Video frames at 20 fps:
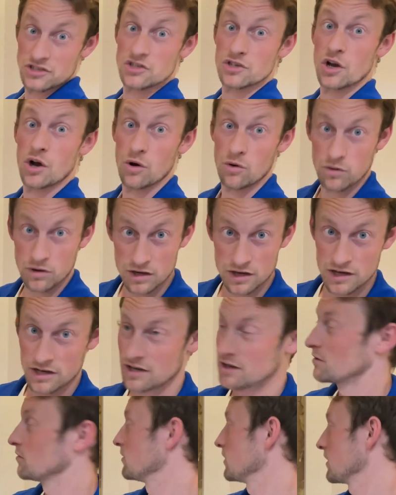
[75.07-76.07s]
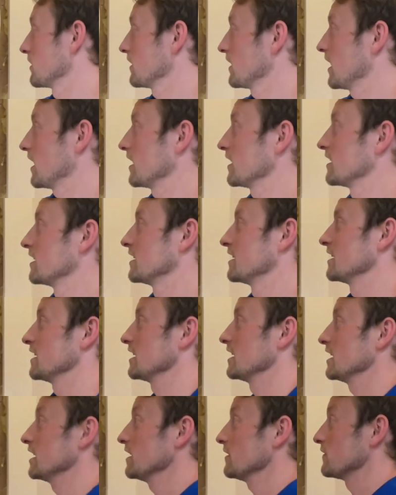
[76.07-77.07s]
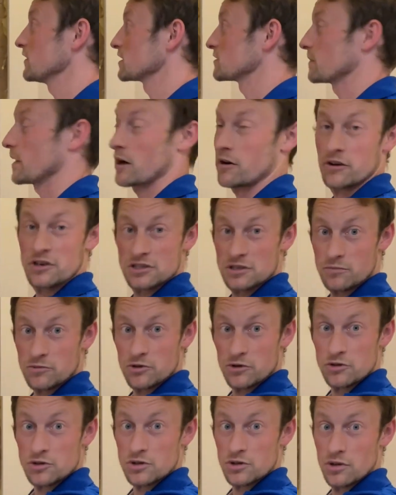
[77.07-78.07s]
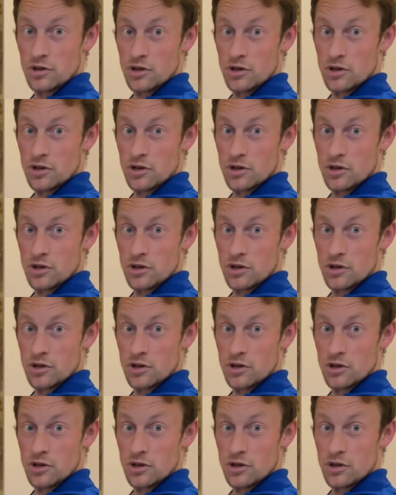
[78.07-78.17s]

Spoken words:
so with that, if it's powering some crucial